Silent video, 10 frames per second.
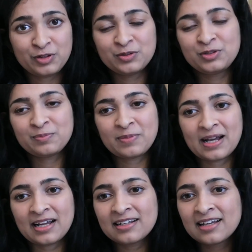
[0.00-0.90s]
you to
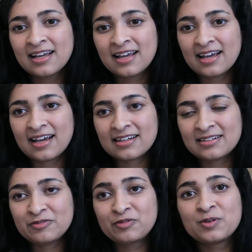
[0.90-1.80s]
pack,
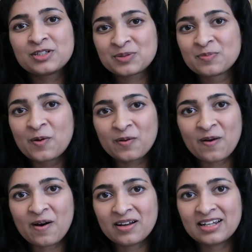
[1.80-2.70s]
and focus more
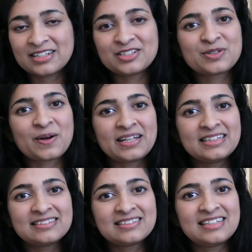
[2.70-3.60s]
on
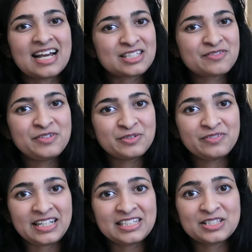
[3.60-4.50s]
enjoying the last few
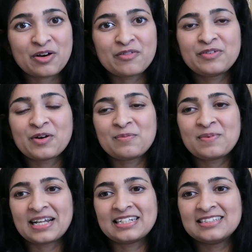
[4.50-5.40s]
weeks of your
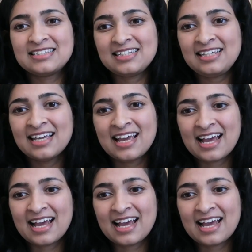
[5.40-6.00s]
pregnancy.